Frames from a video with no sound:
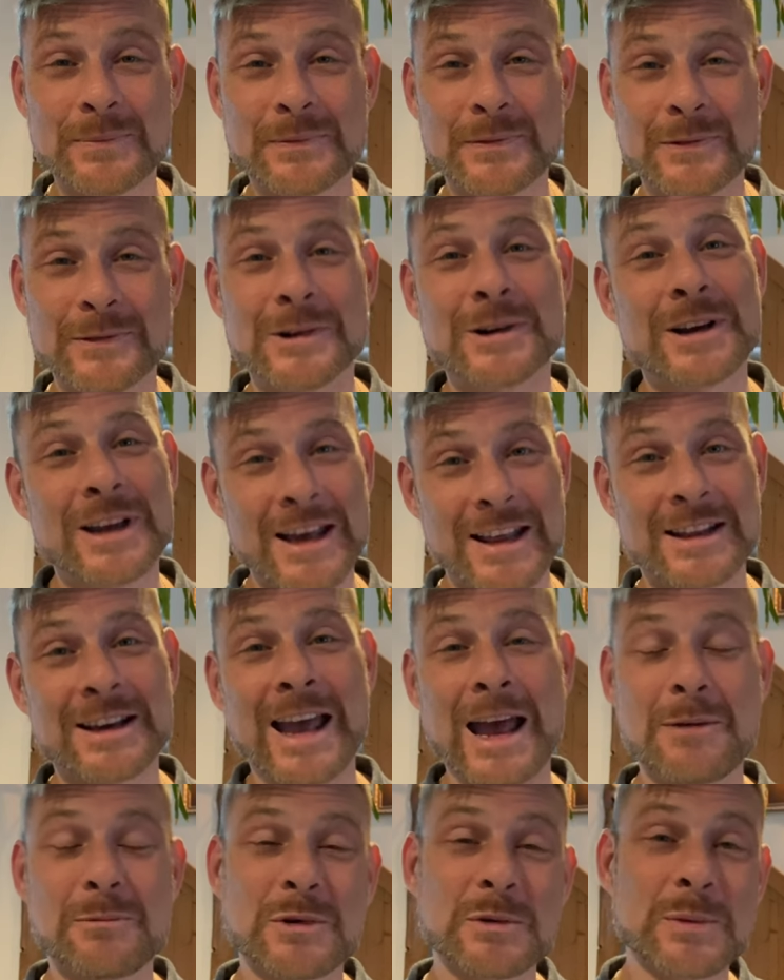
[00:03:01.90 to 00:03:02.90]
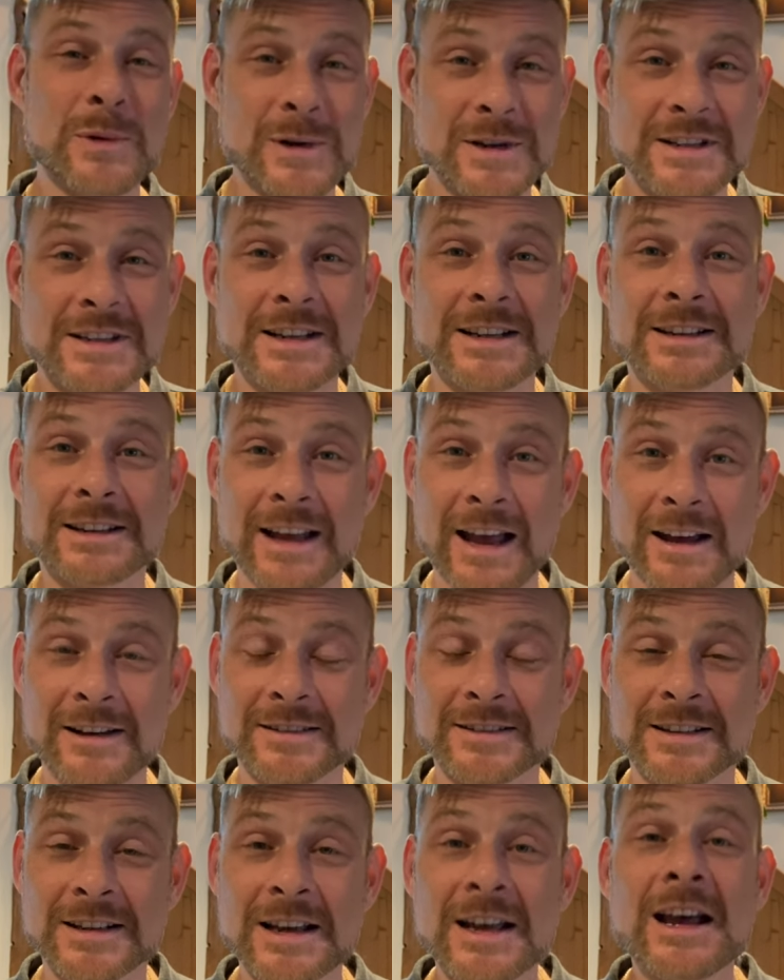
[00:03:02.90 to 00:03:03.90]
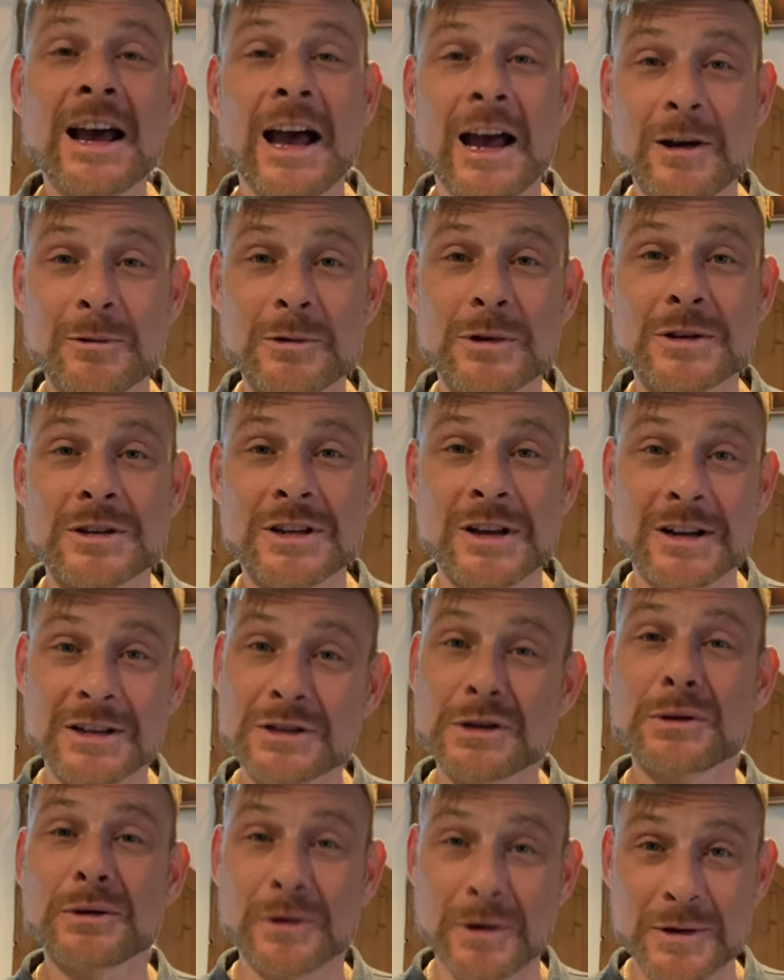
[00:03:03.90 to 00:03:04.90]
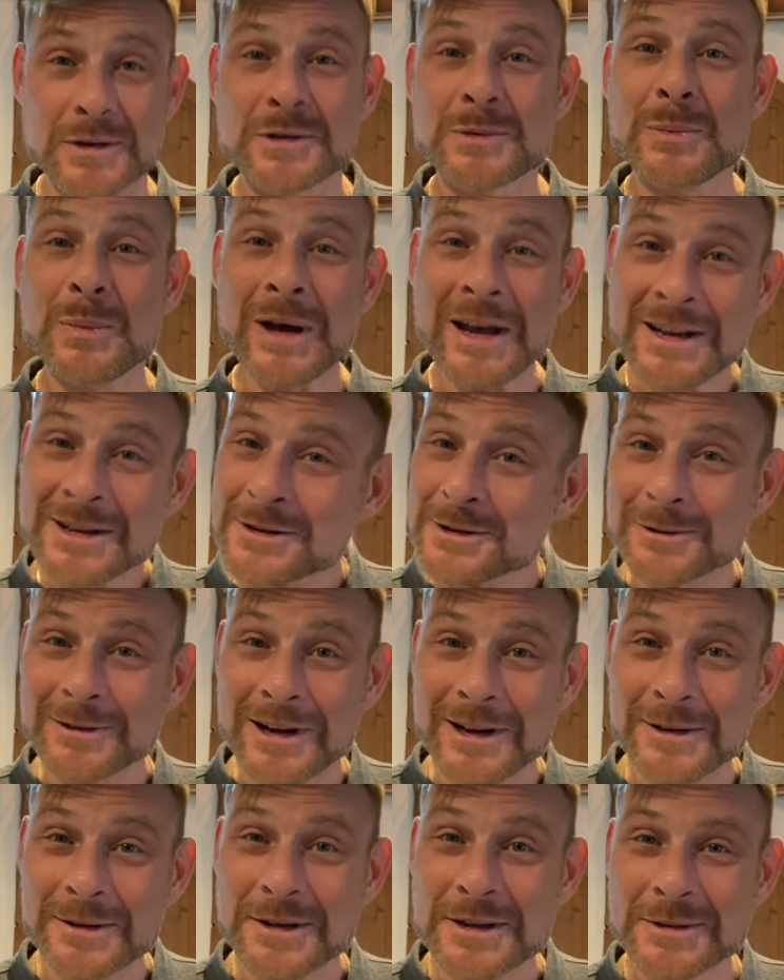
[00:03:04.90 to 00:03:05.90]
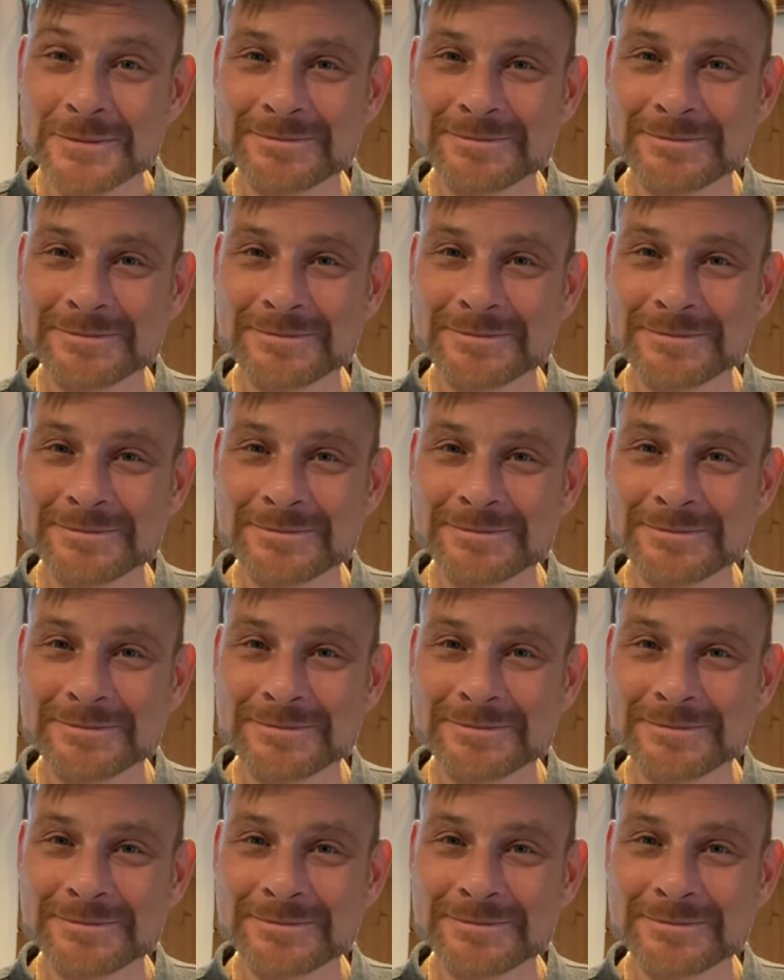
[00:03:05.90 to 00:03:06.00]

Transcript: We'll get the camera pointing down and we'll start to throw some paint around.